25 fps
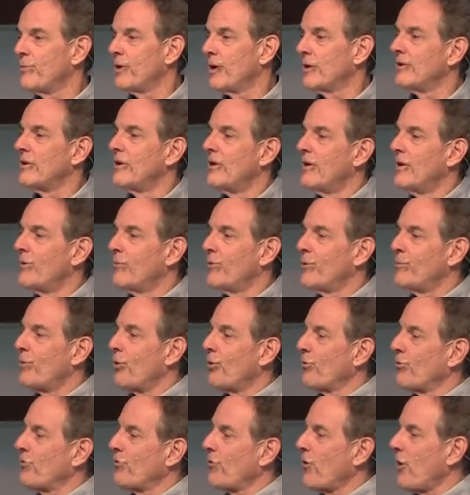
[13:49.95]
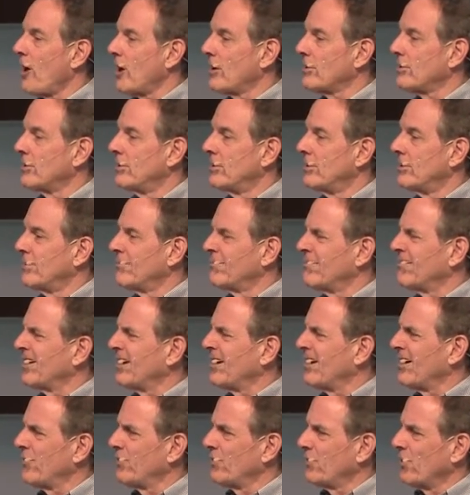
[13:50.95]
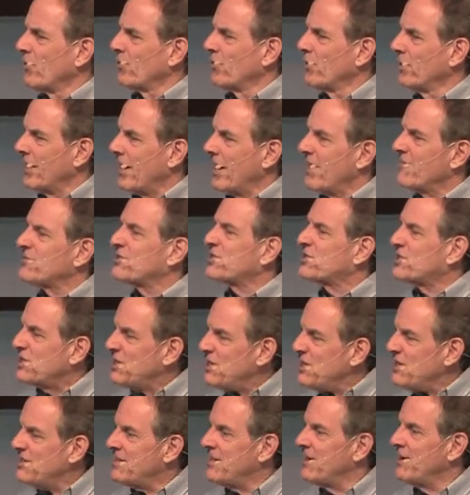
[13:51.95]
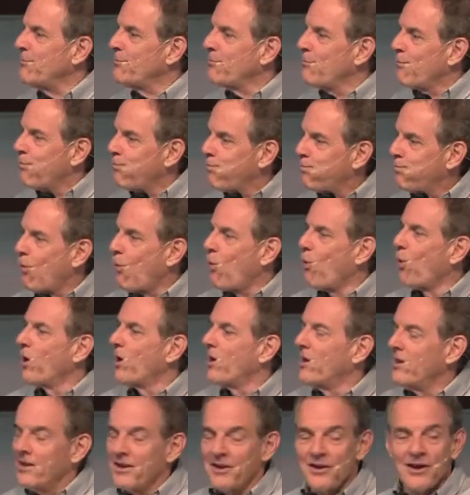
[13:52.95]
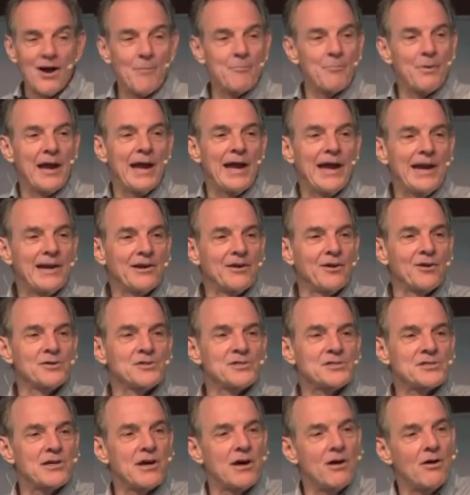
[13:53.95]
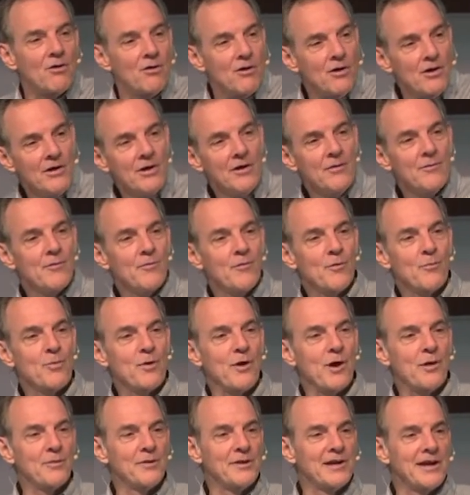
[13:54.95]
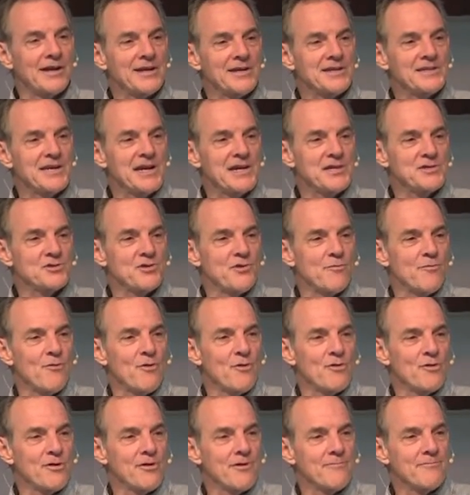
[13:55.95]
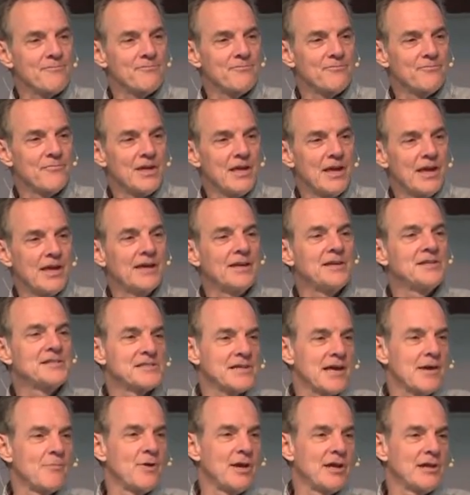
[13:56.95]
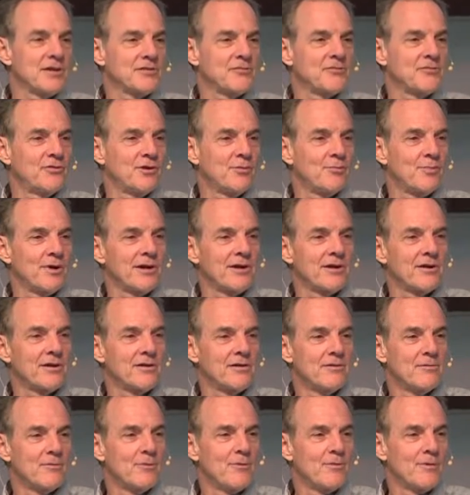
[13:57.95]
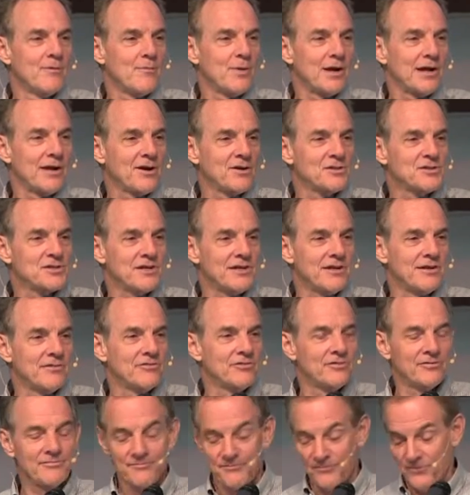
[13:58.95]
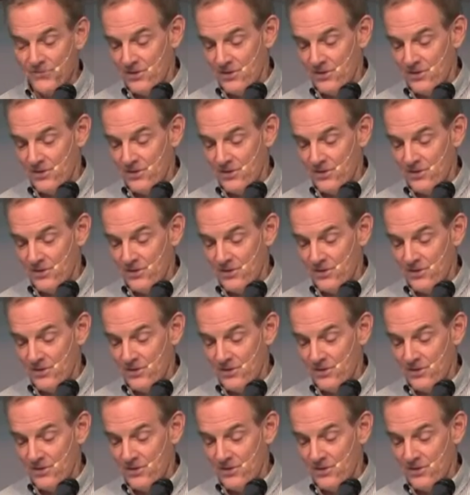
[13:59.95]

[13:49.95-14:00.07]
But we both thought, well, we don't really have seething, boiling up anger, so we're probably not in danger of murder. At least that made us feel better about ourselves.